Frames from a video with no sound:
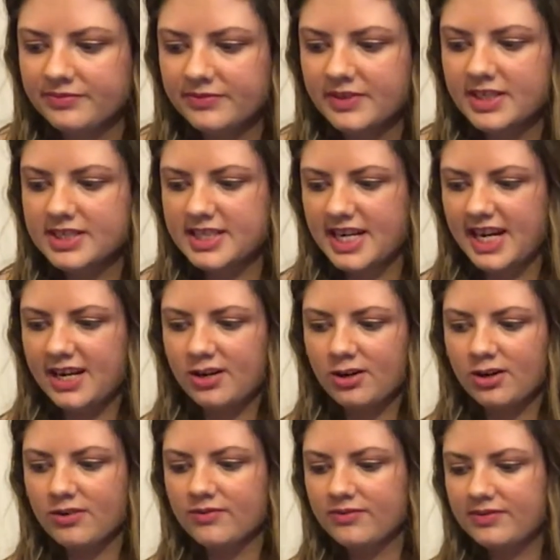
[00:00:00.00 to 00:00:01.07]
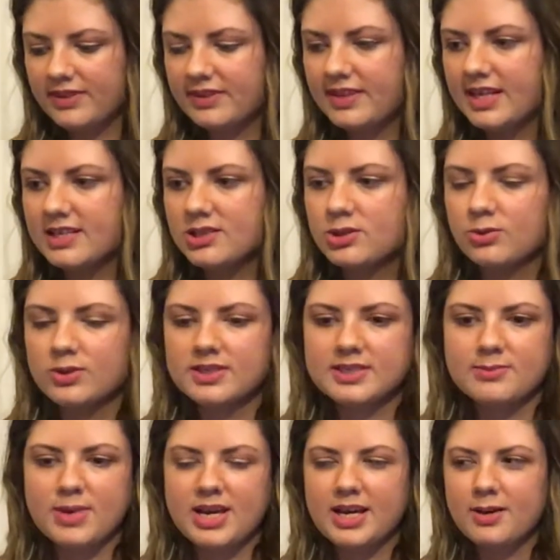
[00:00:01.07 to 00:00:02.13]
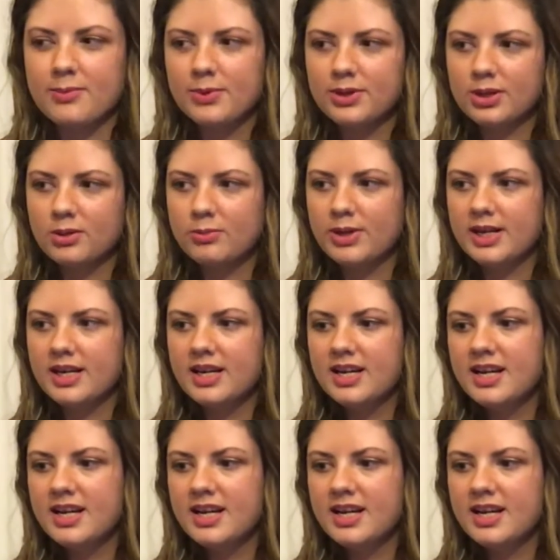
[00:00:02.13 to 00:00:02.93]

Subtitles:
container that stores the makeup a little bit.